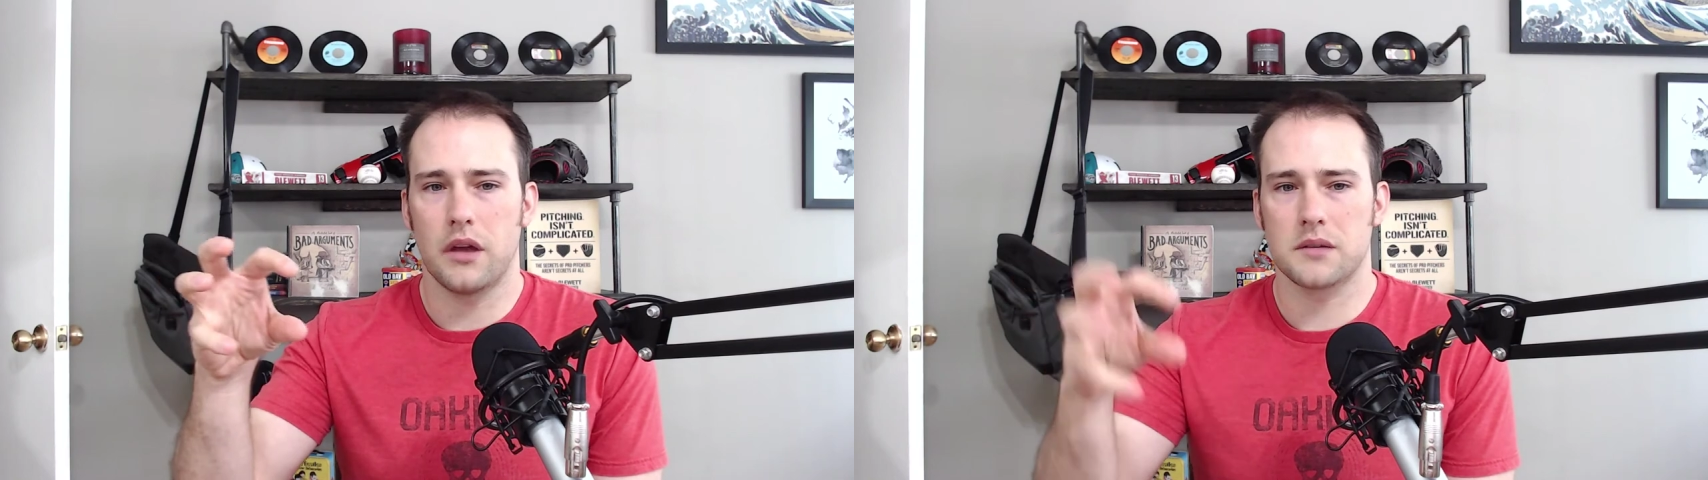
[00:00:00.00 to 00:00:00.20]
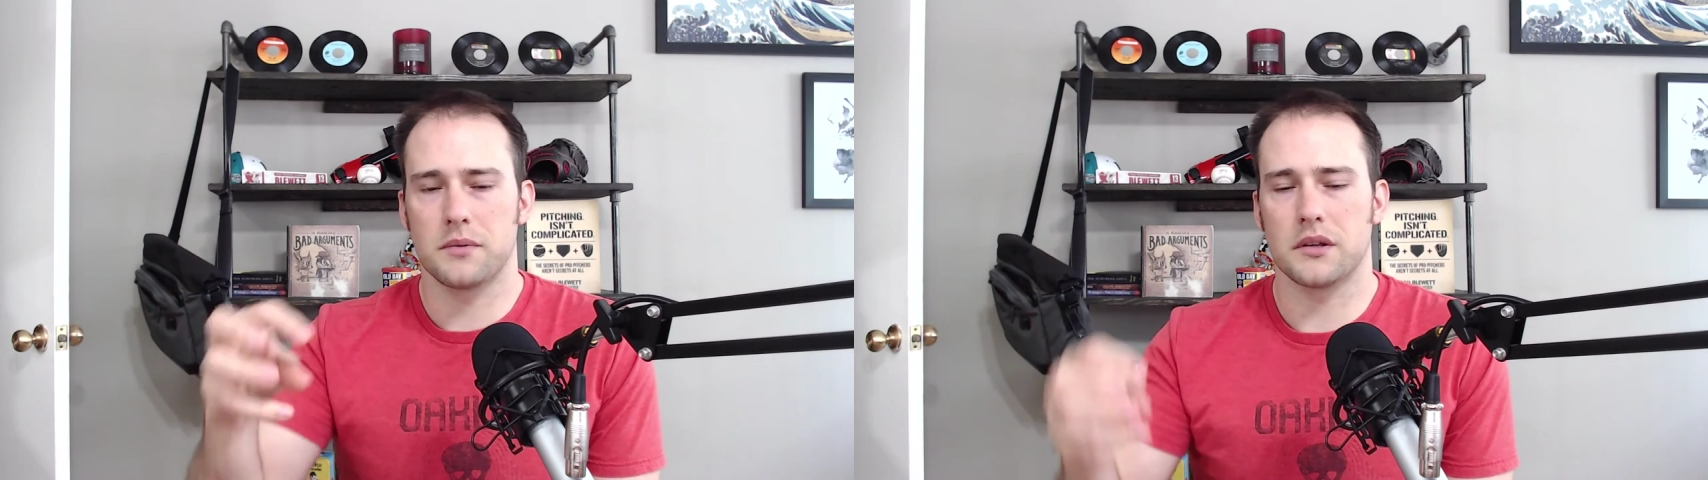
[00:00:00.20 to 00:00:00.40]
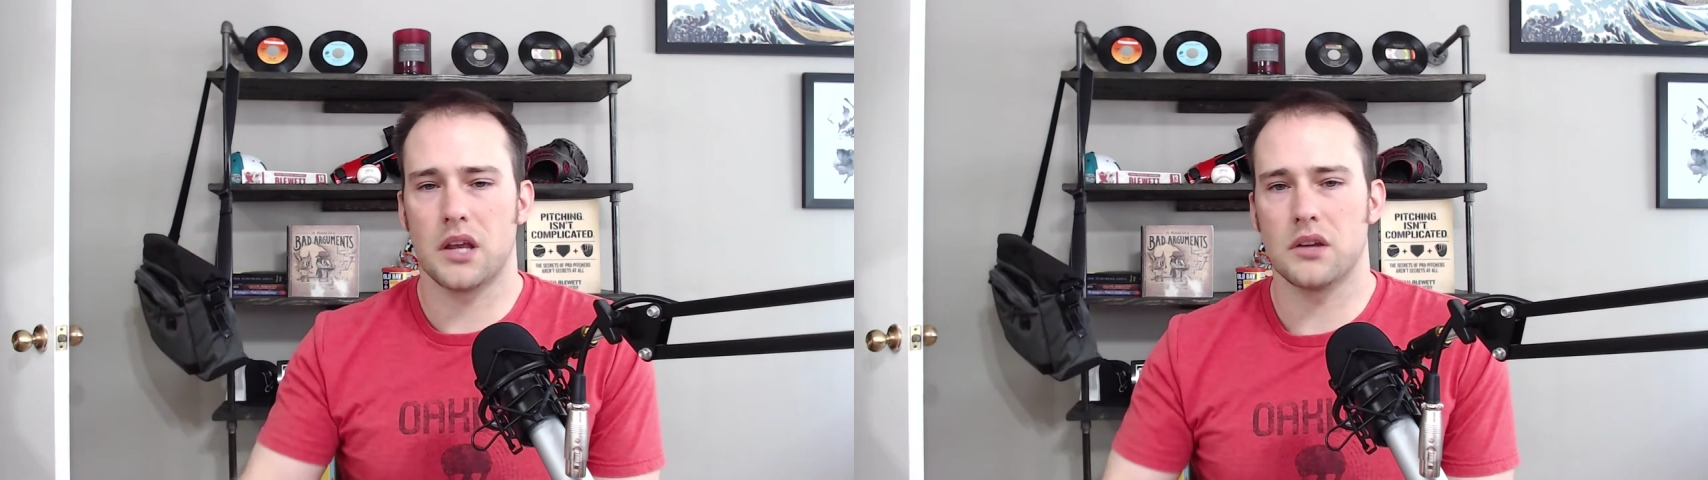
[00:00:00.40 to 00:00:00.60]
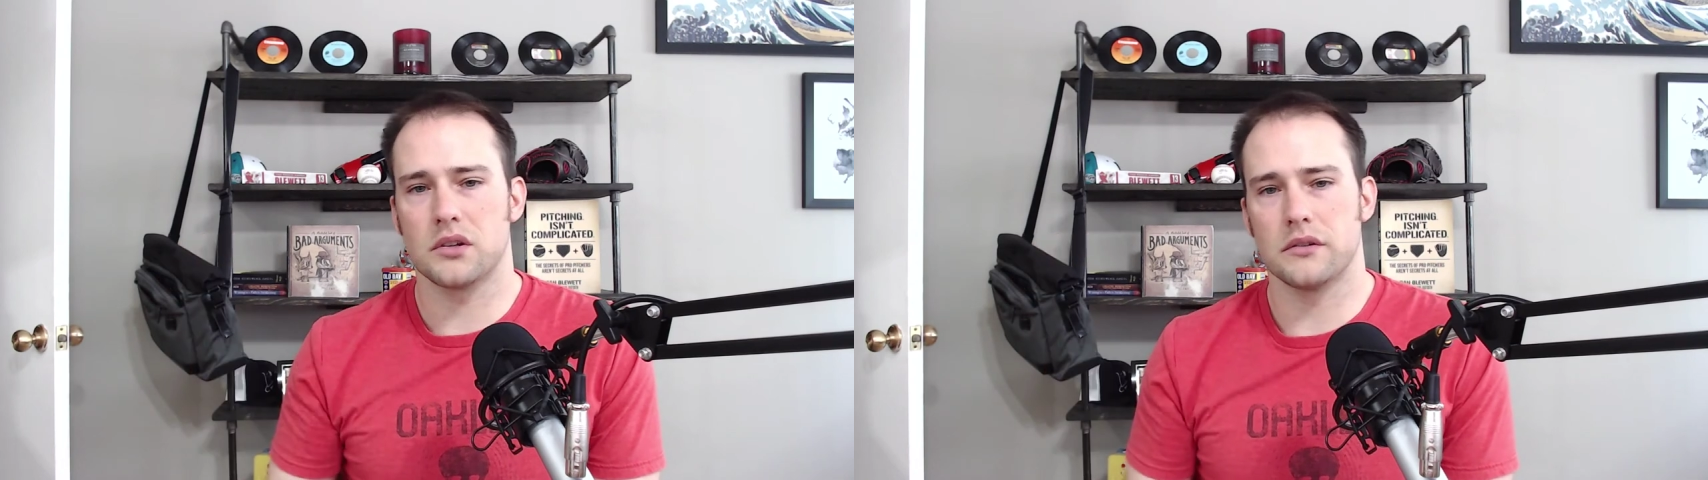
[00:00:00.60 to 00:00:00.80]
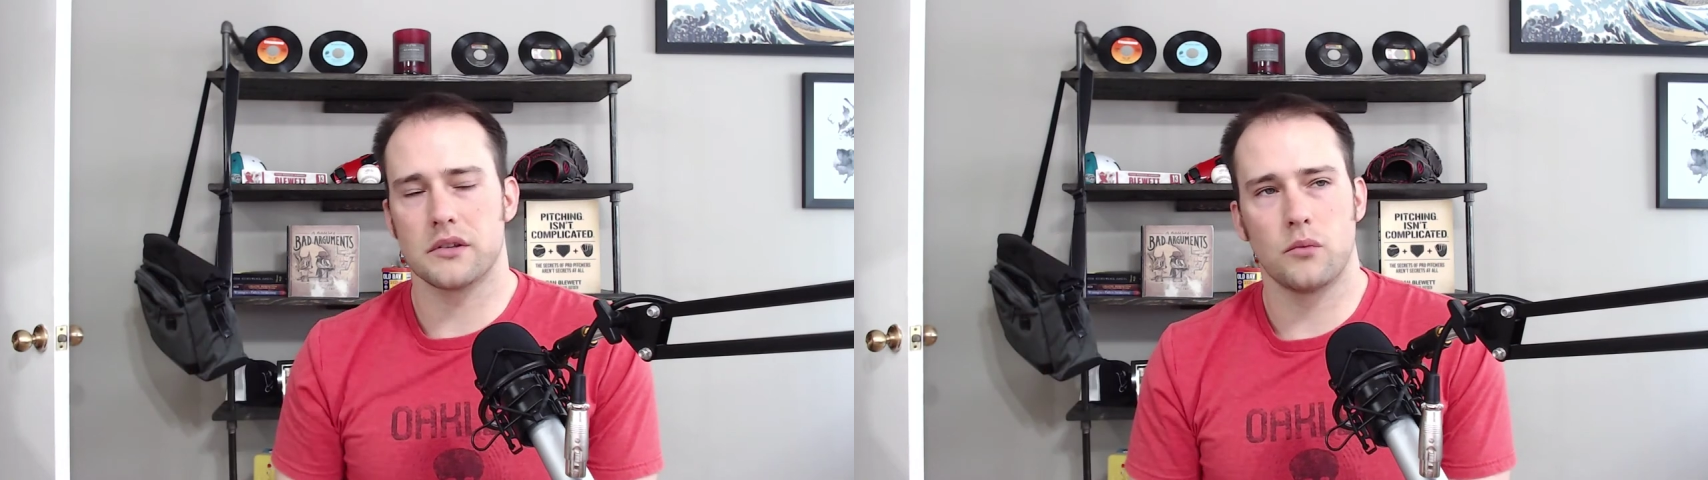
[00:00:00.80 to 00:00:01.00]

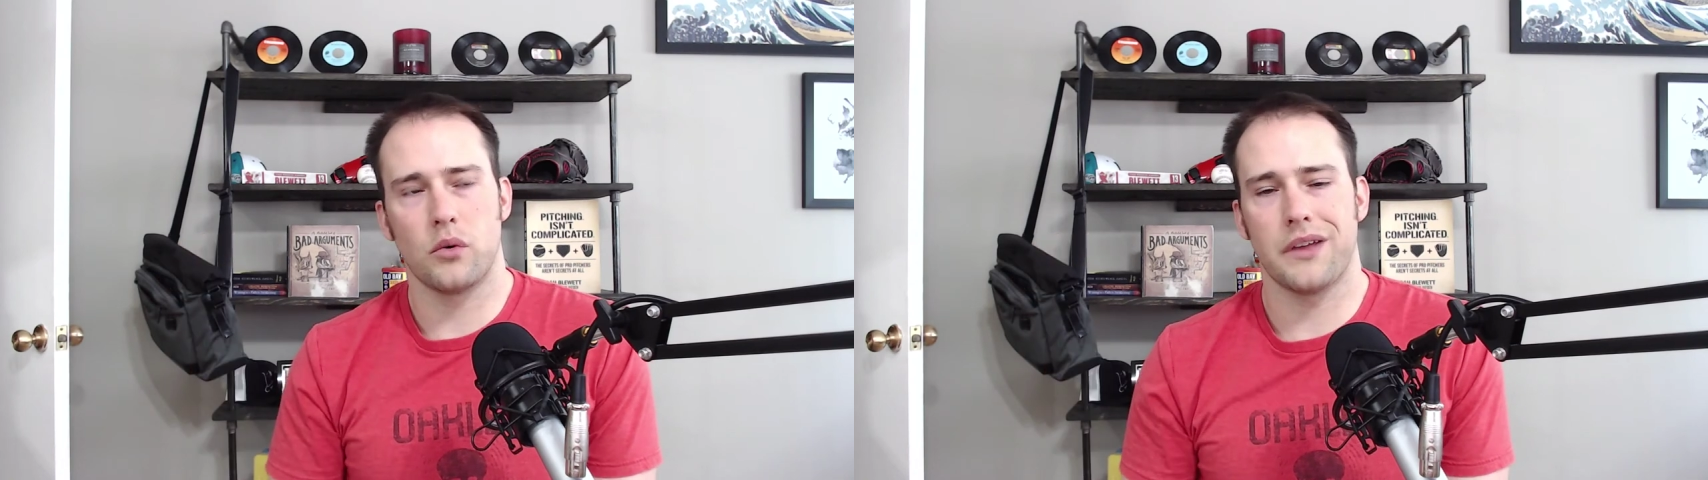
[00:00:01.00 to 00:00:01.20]
expectations and what